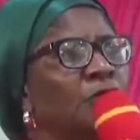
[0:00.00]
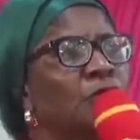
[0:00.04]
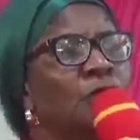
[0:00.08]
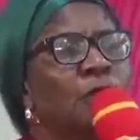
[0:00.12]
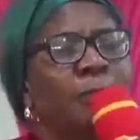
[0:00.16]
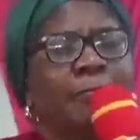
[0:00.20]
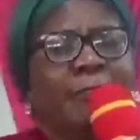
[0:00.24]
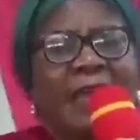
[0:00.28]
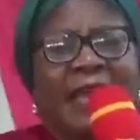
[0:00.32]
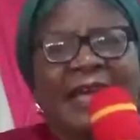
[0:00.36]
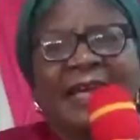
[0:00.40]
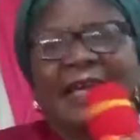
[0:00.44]

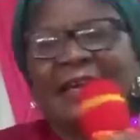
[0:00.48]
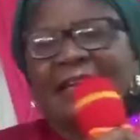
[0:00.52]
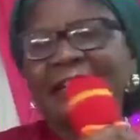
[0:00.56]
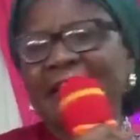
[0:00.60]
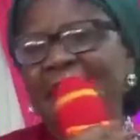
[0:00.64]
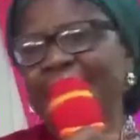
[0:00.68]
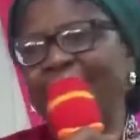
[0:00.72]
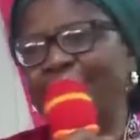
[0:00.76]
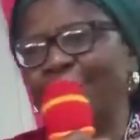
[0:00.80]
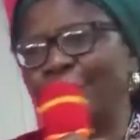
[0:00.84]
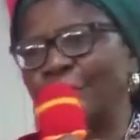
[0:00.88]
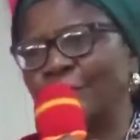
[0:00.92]
You make an
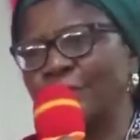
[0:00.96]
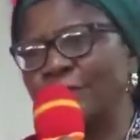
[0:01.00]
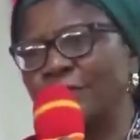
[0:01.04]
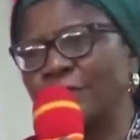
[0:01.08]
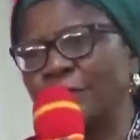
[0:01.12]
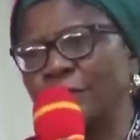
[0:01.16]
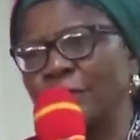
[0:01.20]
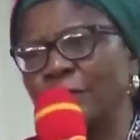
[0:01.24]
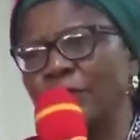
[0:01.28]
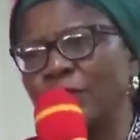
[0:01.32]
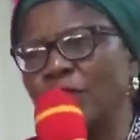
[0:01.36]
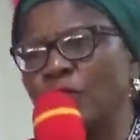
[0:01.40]
effort.
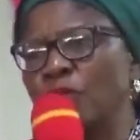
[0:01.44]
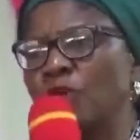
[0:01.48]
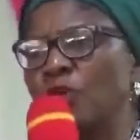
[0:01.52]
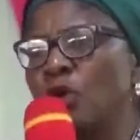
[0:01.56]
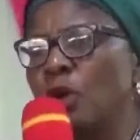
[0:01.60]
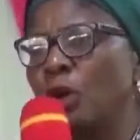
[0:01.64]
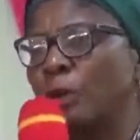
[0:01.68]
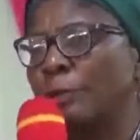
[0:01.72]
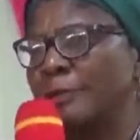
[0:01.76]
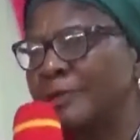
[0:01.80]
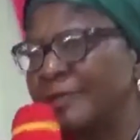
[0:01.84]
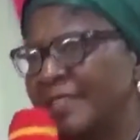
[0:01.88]

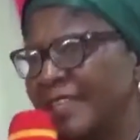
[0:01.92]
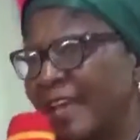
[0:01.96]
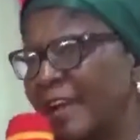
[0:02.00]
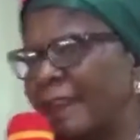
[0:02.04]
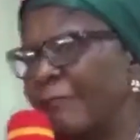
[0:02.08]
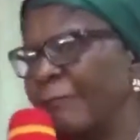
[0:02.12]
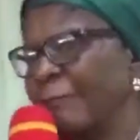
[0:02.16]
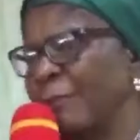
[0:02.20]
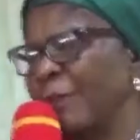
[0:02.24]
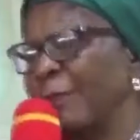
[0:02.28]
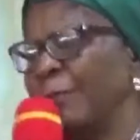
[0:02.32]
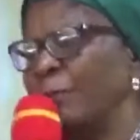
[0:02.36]
You
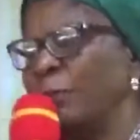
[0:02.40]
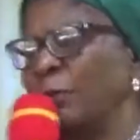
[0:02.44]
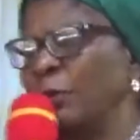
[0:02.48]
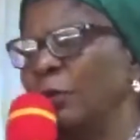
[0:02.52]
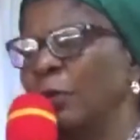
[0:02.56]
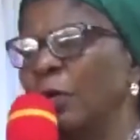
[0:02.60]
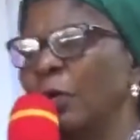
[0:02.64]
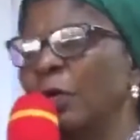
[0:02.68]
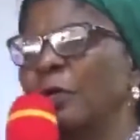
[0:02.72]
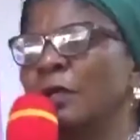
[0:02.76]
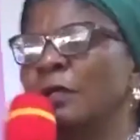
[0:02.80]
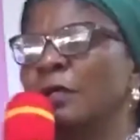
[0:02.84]
observe
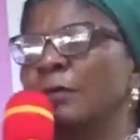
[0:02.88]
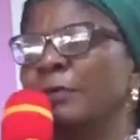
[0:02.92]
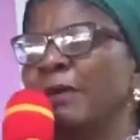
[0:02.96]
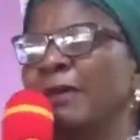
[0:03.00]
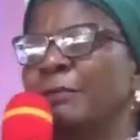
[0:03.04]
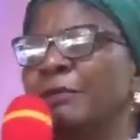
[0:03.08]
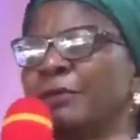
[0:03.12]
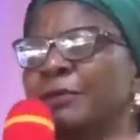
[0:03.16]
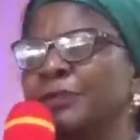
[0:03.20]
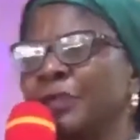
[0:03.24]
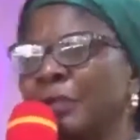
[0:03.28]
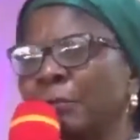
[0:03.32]
people.
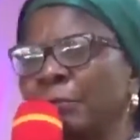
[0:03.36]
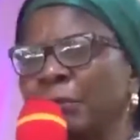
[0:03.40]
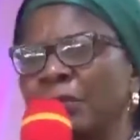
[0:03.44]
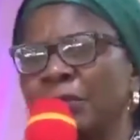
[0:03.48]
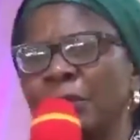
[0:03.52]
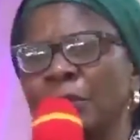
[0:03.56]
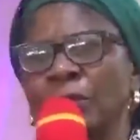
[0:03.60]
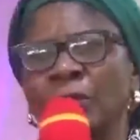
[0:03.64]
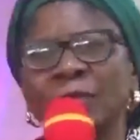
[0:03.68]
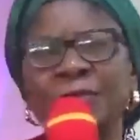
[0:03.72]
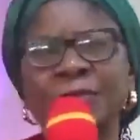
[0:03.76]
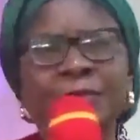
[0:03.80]
Maybe
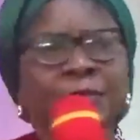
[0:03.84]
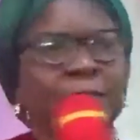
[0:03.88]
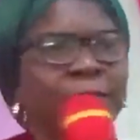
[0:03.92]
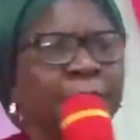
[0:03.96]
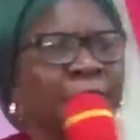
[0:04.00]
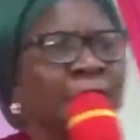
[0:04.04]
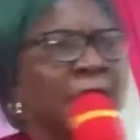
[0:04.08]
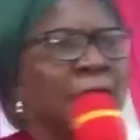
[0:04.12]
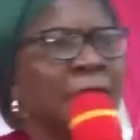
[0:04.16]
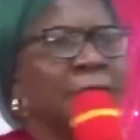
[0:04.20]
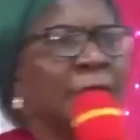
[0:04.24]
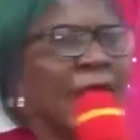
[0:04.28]
somebody wants to
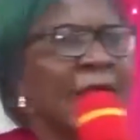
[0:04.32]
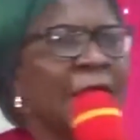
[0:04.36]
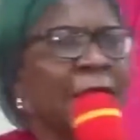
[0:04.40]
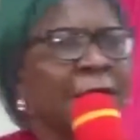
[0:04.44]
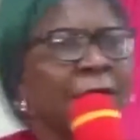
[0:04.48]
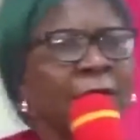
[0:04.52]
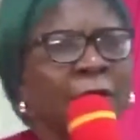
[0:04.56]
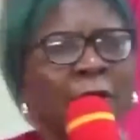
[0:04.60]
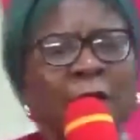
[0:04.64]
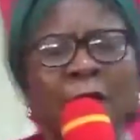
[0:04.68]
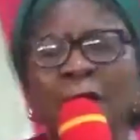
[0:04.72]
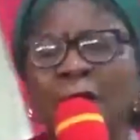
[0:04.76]
be in
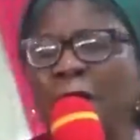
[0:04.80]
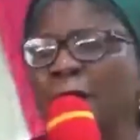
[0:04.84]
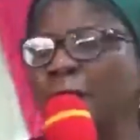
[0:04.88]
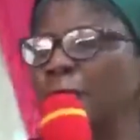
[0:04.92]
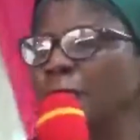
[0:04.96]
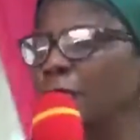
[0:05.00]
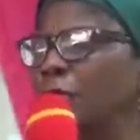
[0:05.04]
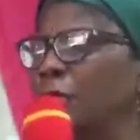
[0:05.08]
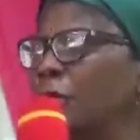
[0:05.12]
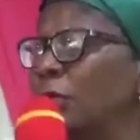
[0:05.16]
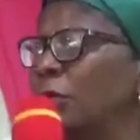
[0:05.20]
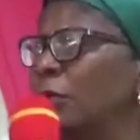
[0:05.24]

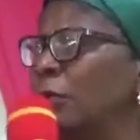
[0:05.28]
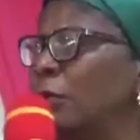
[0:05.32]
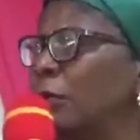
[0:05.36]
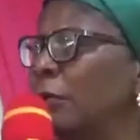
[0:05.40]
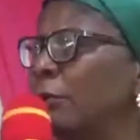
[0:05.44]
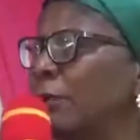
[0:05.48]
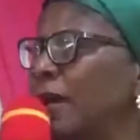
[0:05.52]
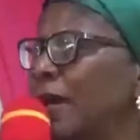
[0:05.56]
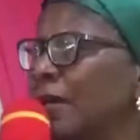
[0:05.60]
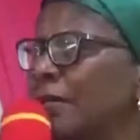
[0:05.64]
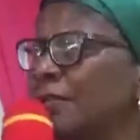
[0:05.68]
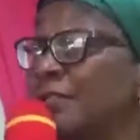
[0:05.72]

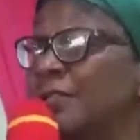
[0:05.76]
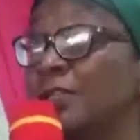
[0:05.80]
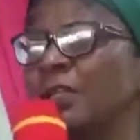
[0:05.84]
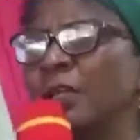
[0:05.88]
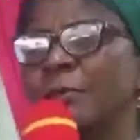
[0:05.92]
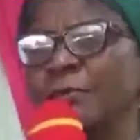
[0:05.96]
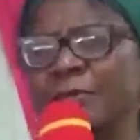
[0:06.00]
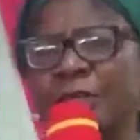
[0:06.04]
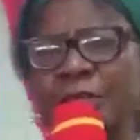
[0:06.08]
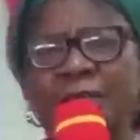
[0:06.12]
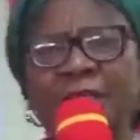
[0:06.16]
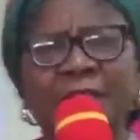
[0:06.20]
mass
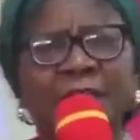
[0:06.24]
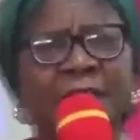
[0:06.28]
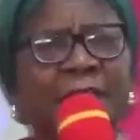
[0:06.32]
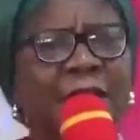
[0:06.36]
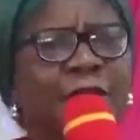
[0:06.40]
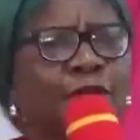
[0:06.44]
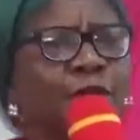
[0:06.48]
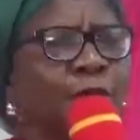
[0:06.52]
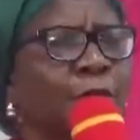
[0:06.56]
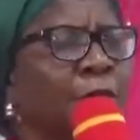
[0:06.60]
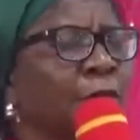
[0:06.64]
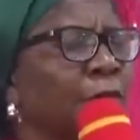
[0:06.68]

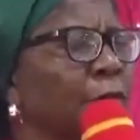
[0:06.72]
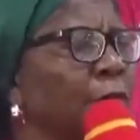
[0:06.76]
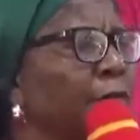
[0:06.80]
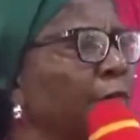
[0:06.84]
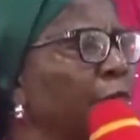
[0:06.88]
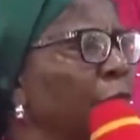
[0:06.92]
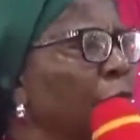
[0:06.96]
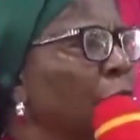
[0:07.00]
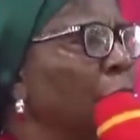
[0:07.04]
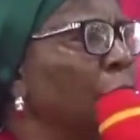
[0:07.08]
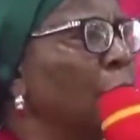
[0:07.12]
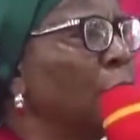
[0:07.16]
communication.
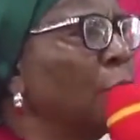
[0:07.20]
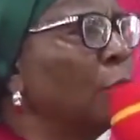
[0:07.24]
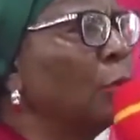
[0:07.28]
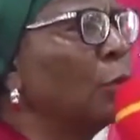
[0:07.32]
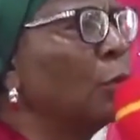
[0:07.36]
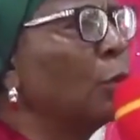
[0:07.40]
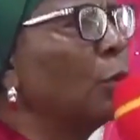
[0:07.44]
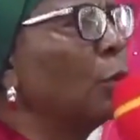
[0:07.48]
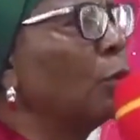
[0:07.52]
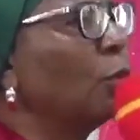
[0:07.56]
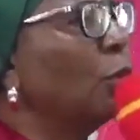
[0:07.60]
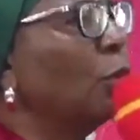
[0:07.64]

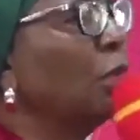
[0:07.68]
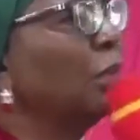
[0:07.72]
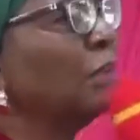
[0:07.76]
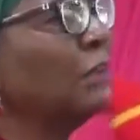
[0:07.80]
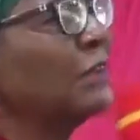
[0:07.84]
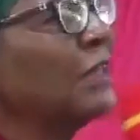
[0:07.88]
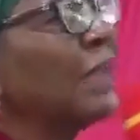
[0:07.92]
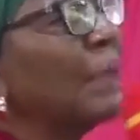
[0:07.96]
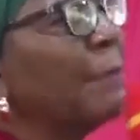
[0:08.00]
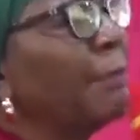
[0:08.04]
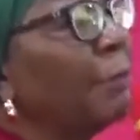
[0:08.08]
What